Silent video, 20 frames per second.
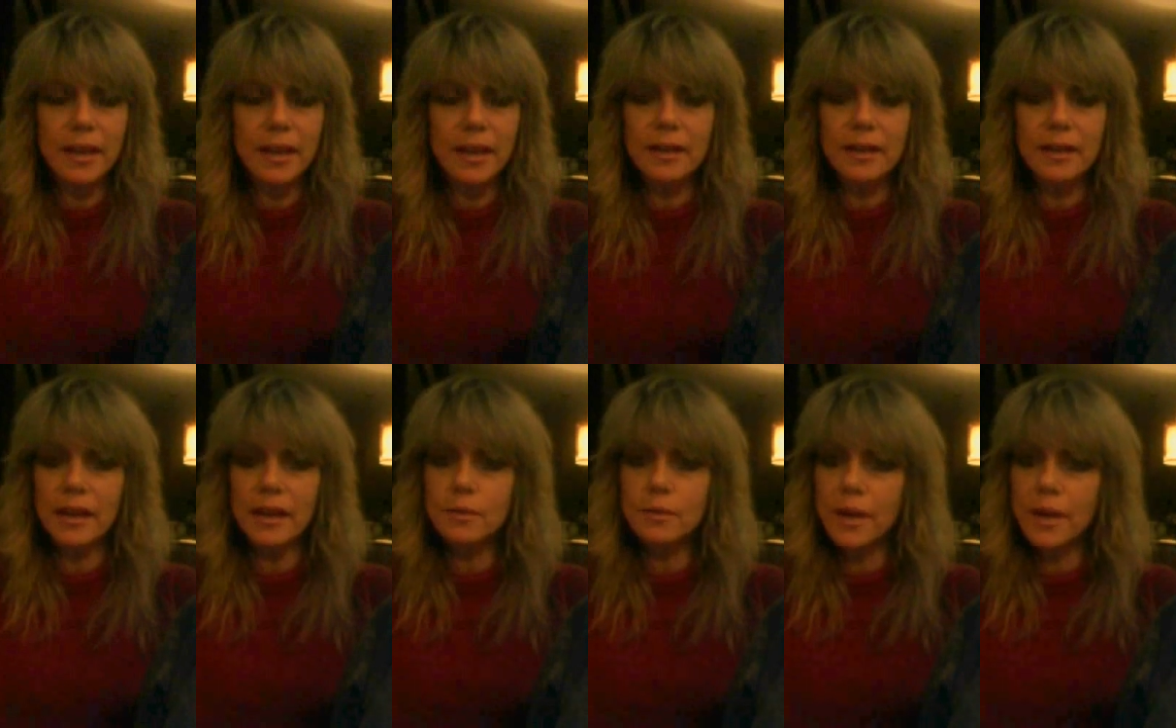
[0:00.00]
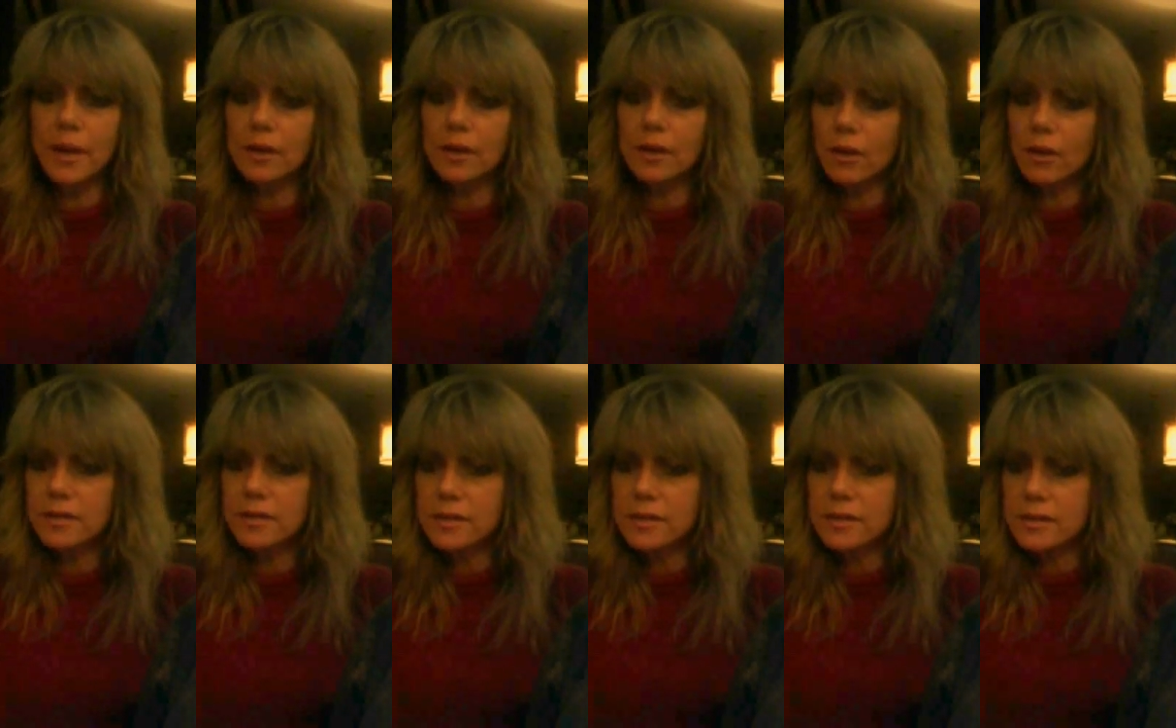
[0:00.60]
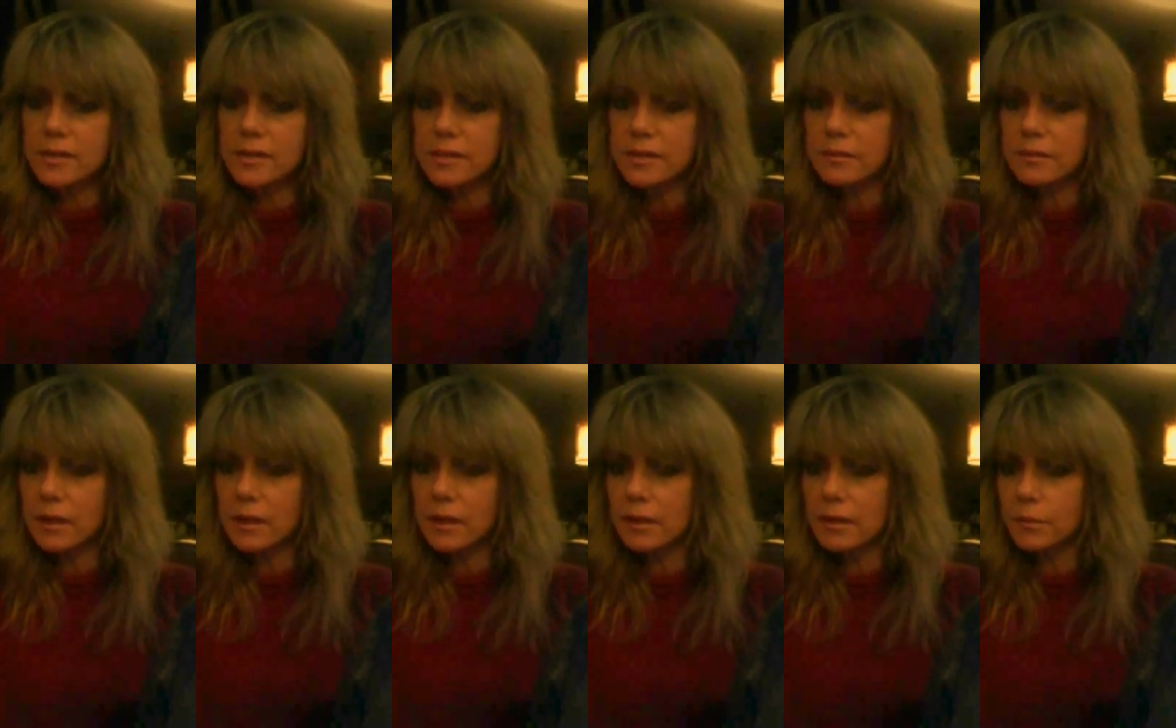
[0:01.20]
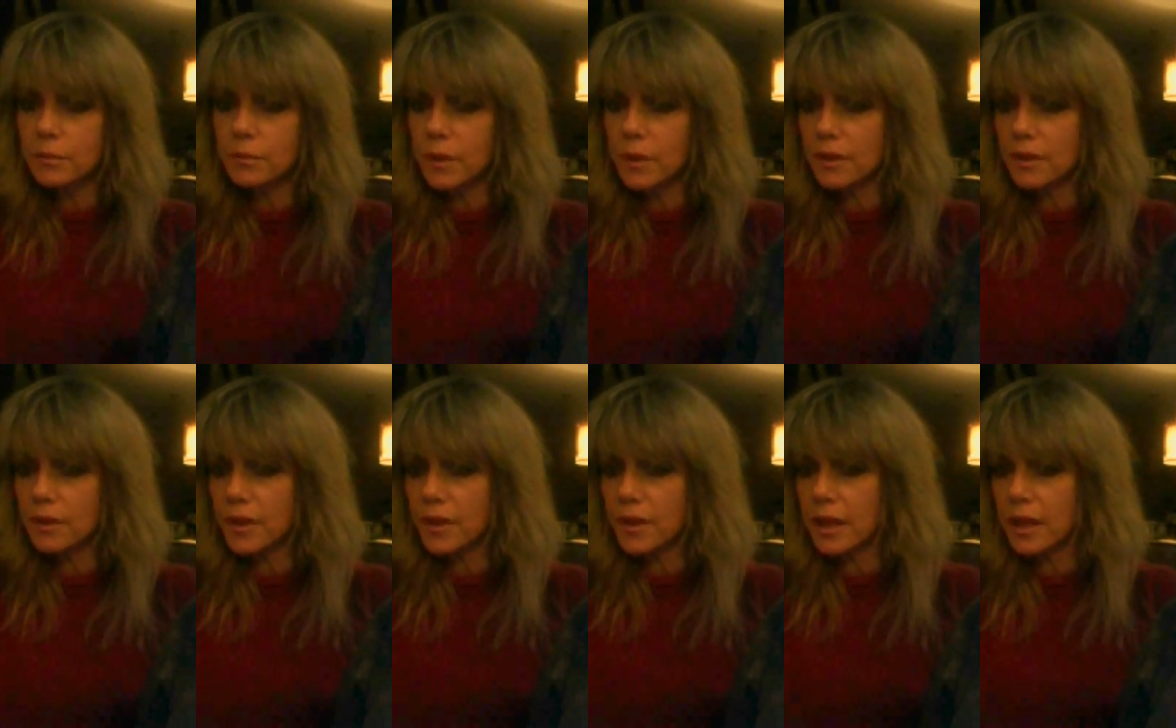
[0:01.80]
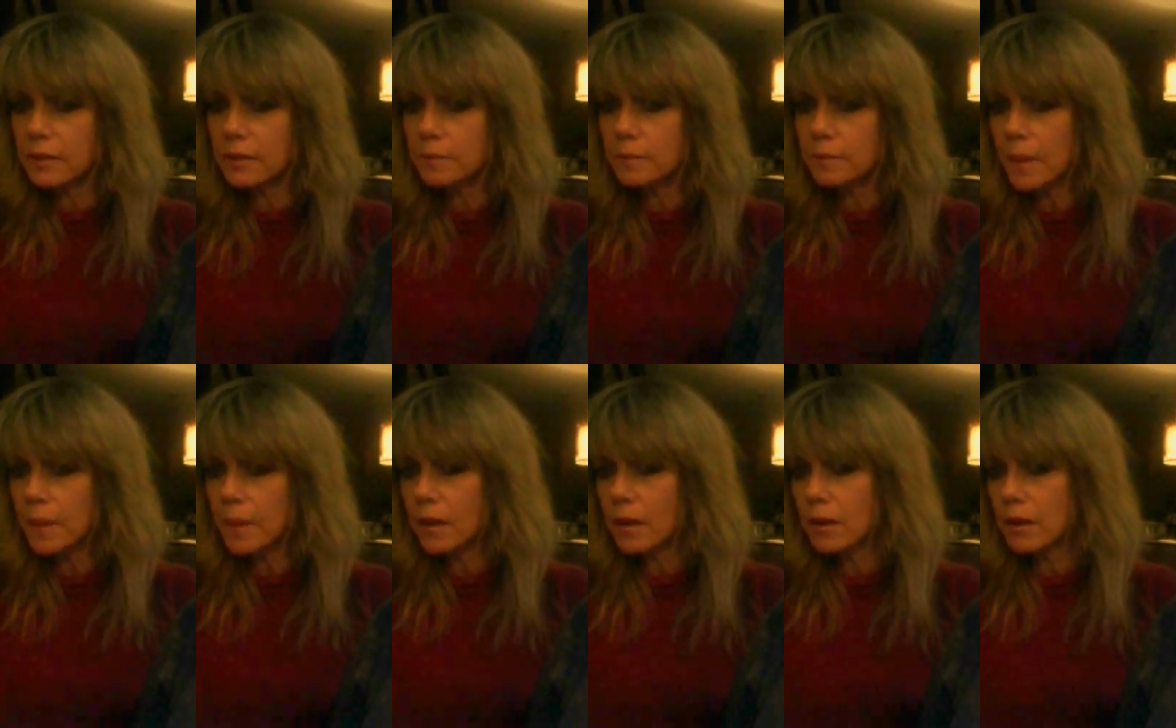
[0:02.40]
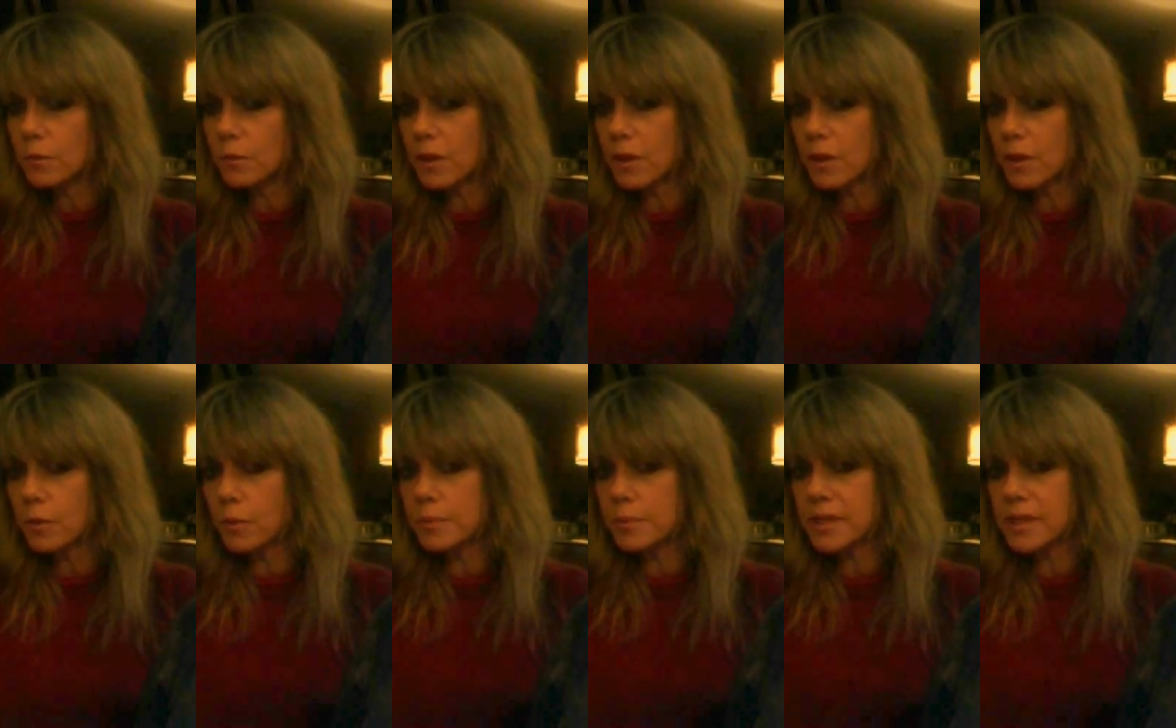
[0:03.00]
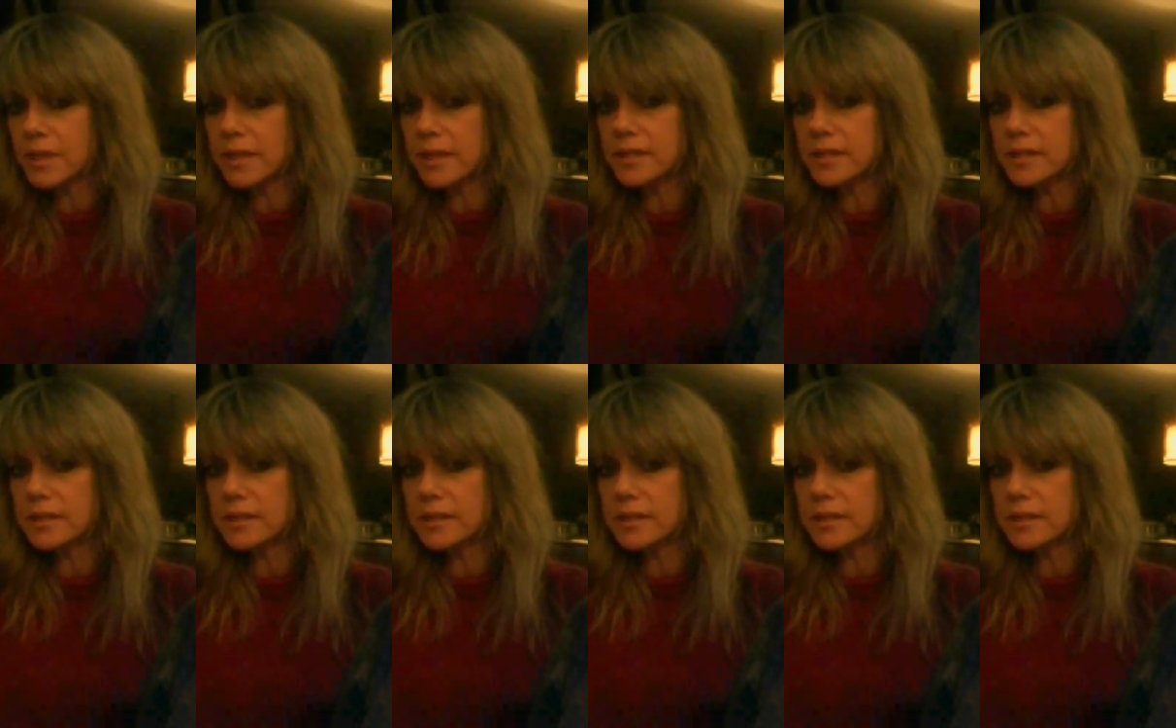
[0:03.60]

And I ran across this one thing on one of the websites,